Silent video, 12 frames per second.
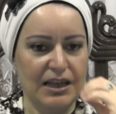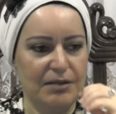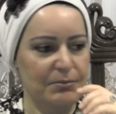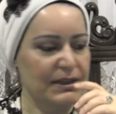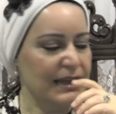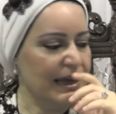
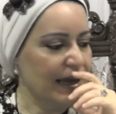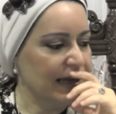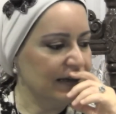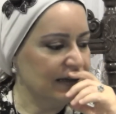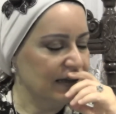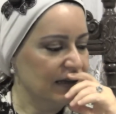But
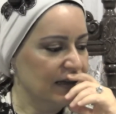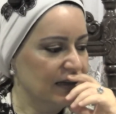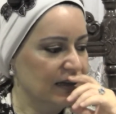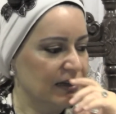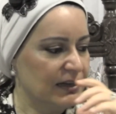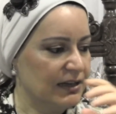then
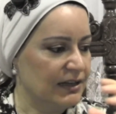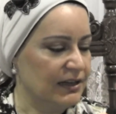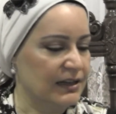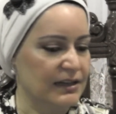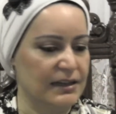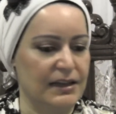
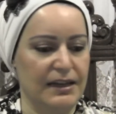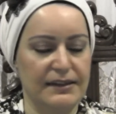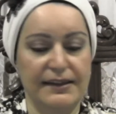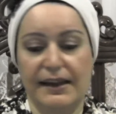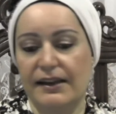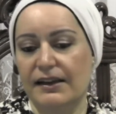uh, a
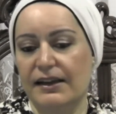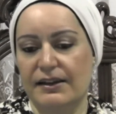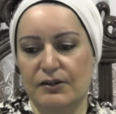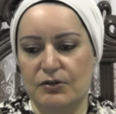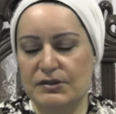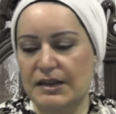day
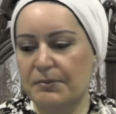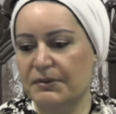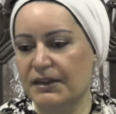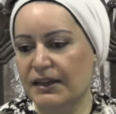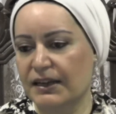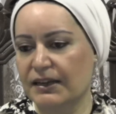later or
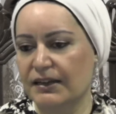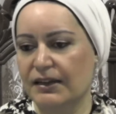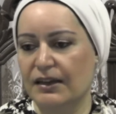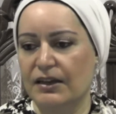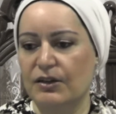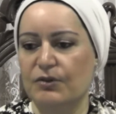something,
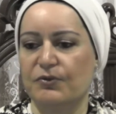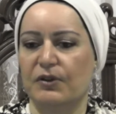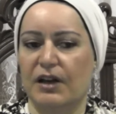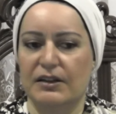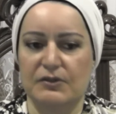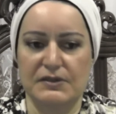you
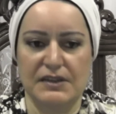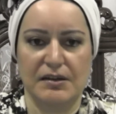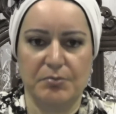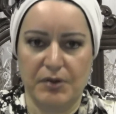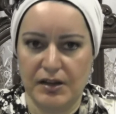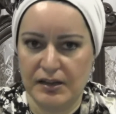forgot to say
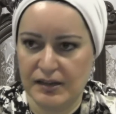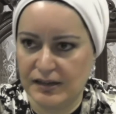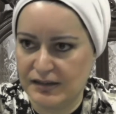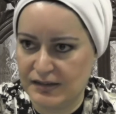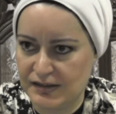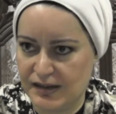a
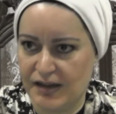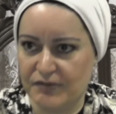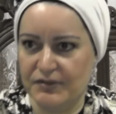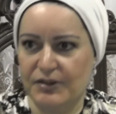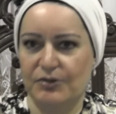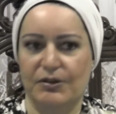bracha
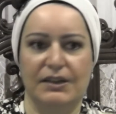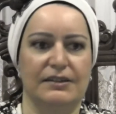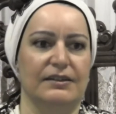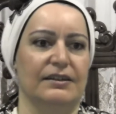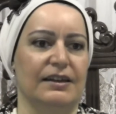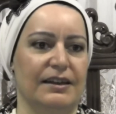after you ate
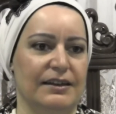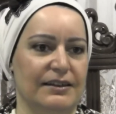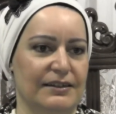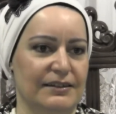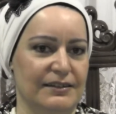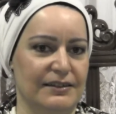a cake
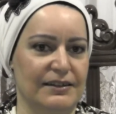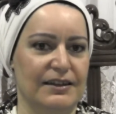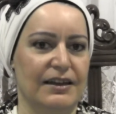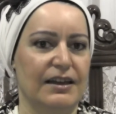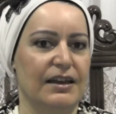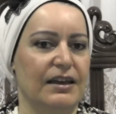
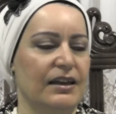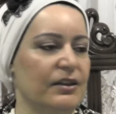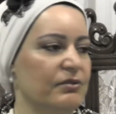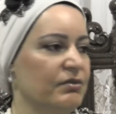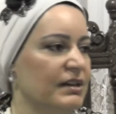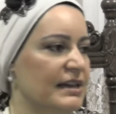
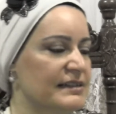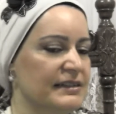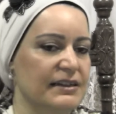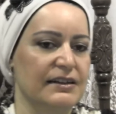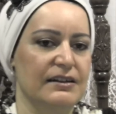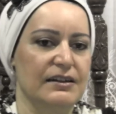three days
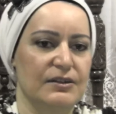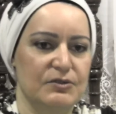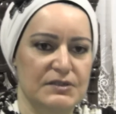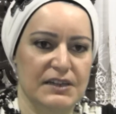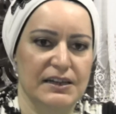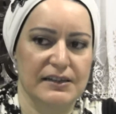later you
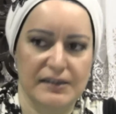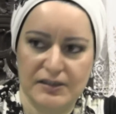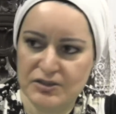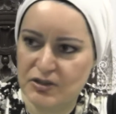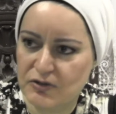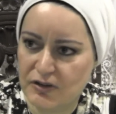said
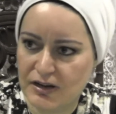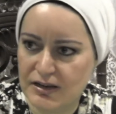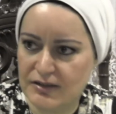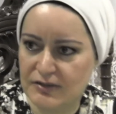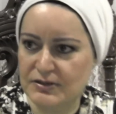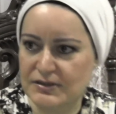lashon
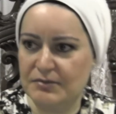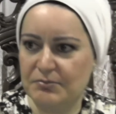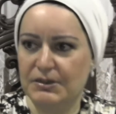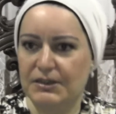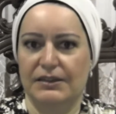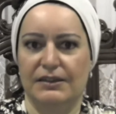hara on
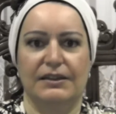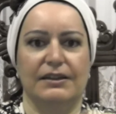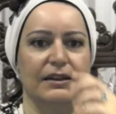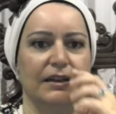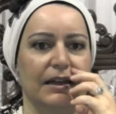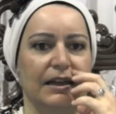somebody,
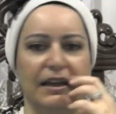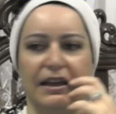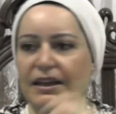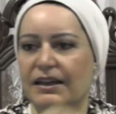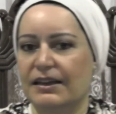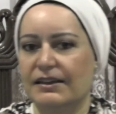
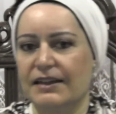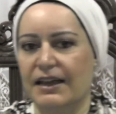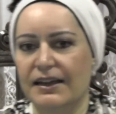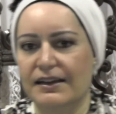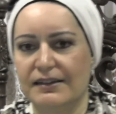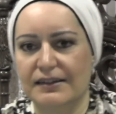okay. and
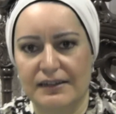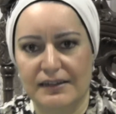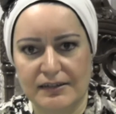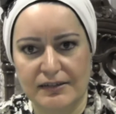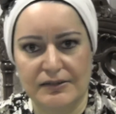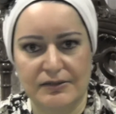then
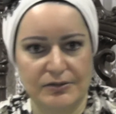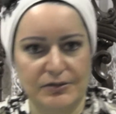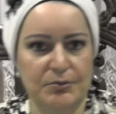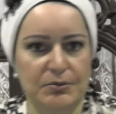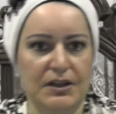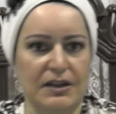you know
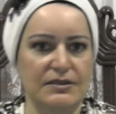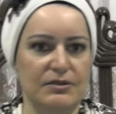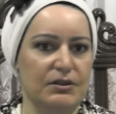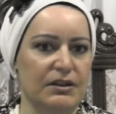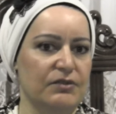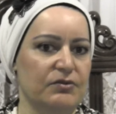you were not so
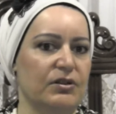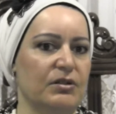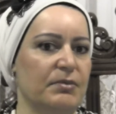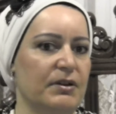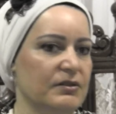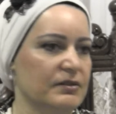careful
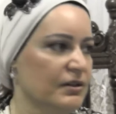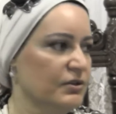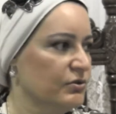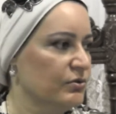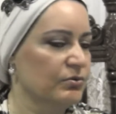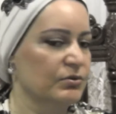about
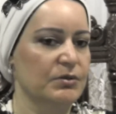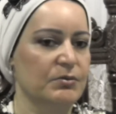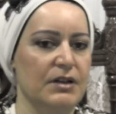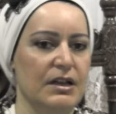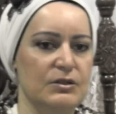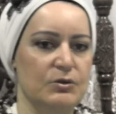kashrut, you were
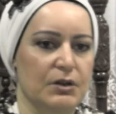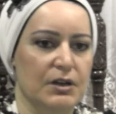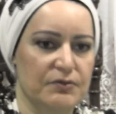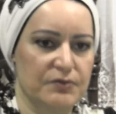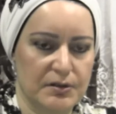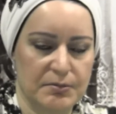not so
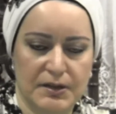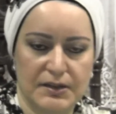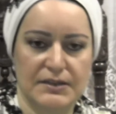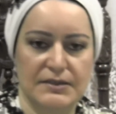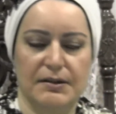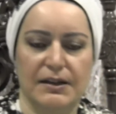careful about
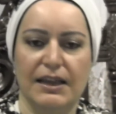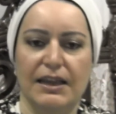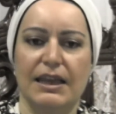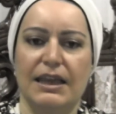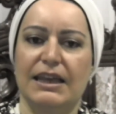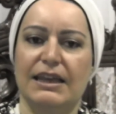this and that.
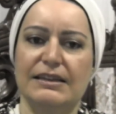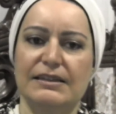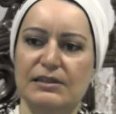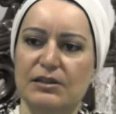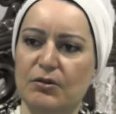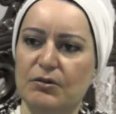
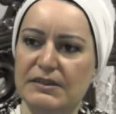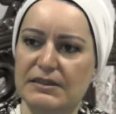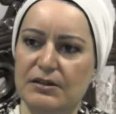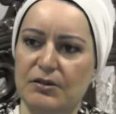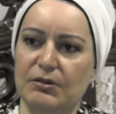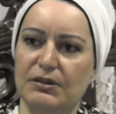Slowly,
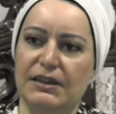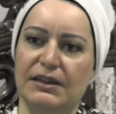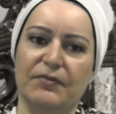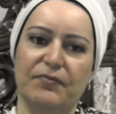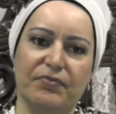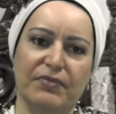slowly,
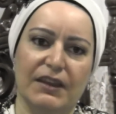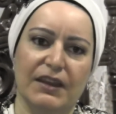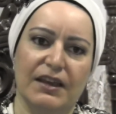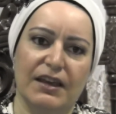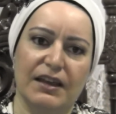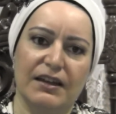
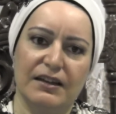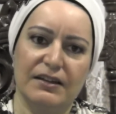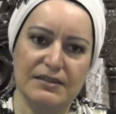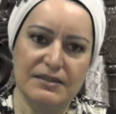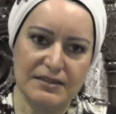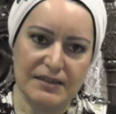
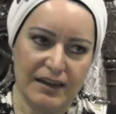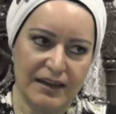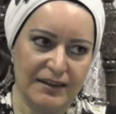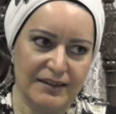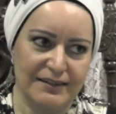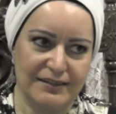another
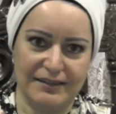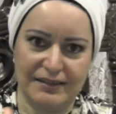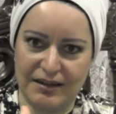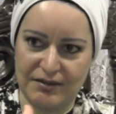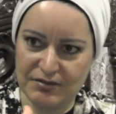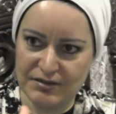stain
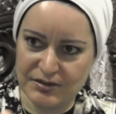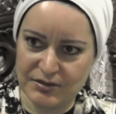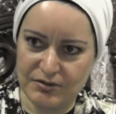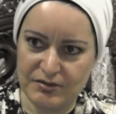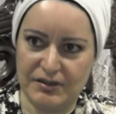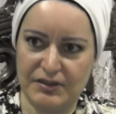covers
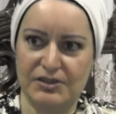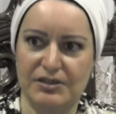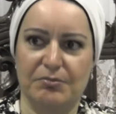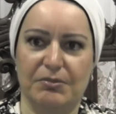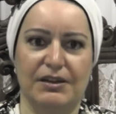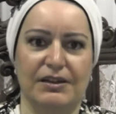your
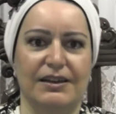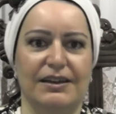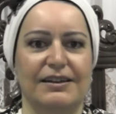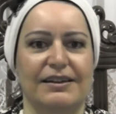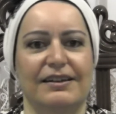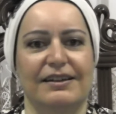neshama,
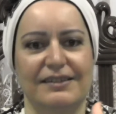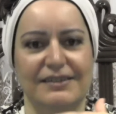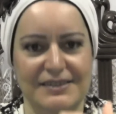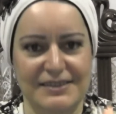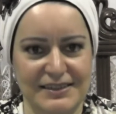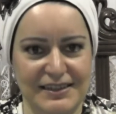and another
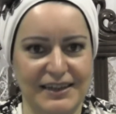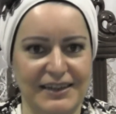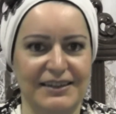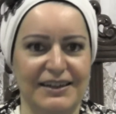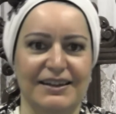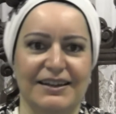
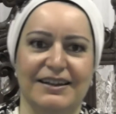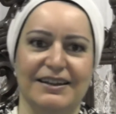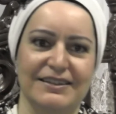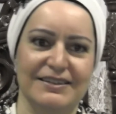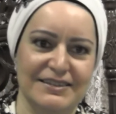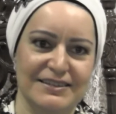stain, and
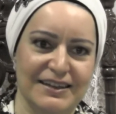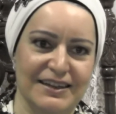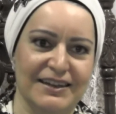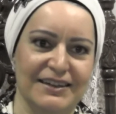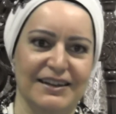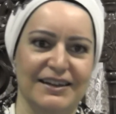another
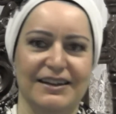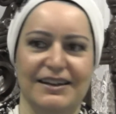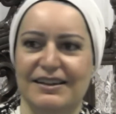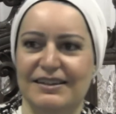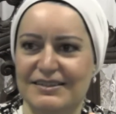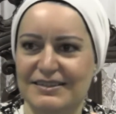stain, and
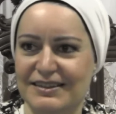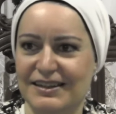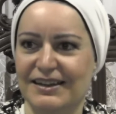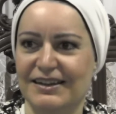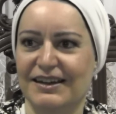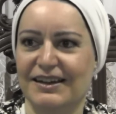another
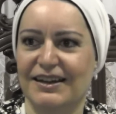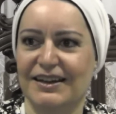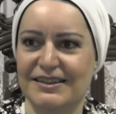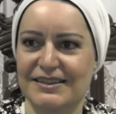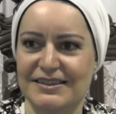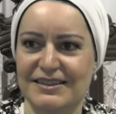stain, and
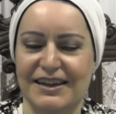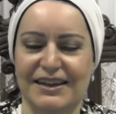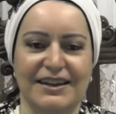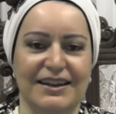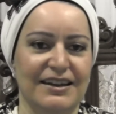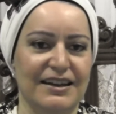another stain,
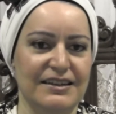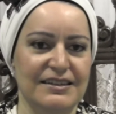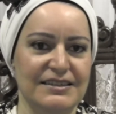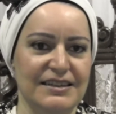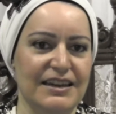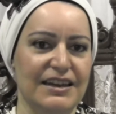and another
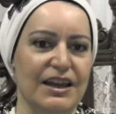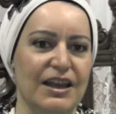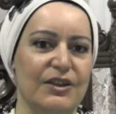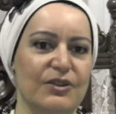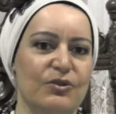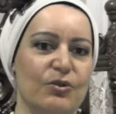stain.
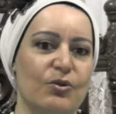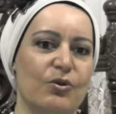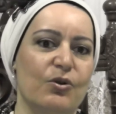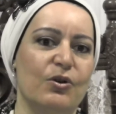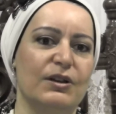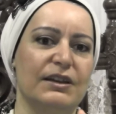The
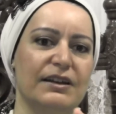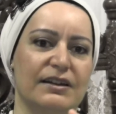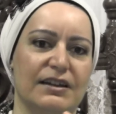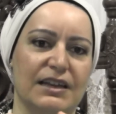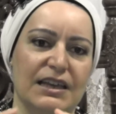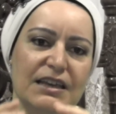whole year.
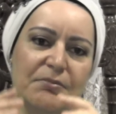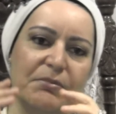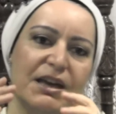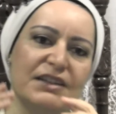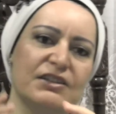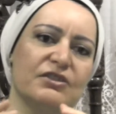
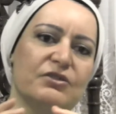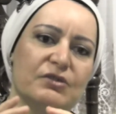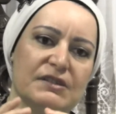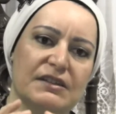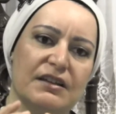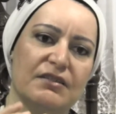Imagine to
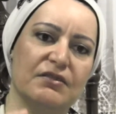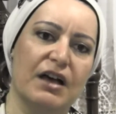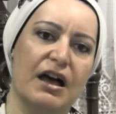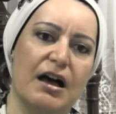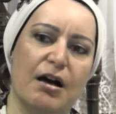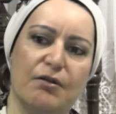yourself
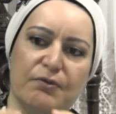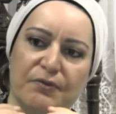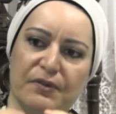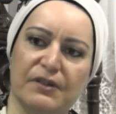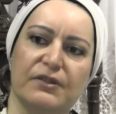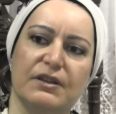how
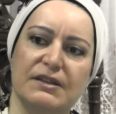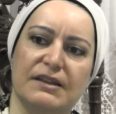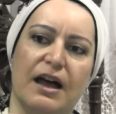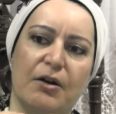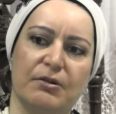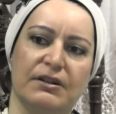filthy is
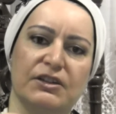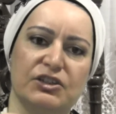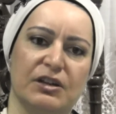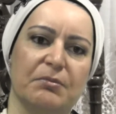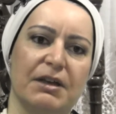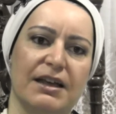our
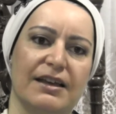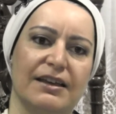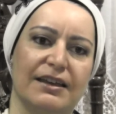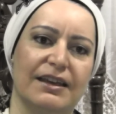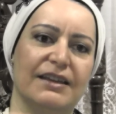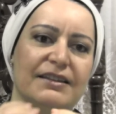
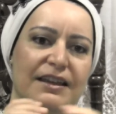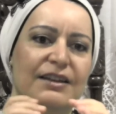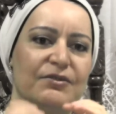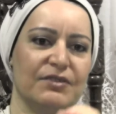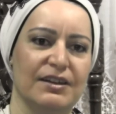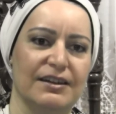neshama in the end
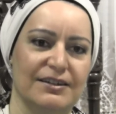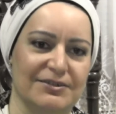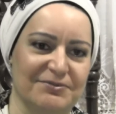of the year.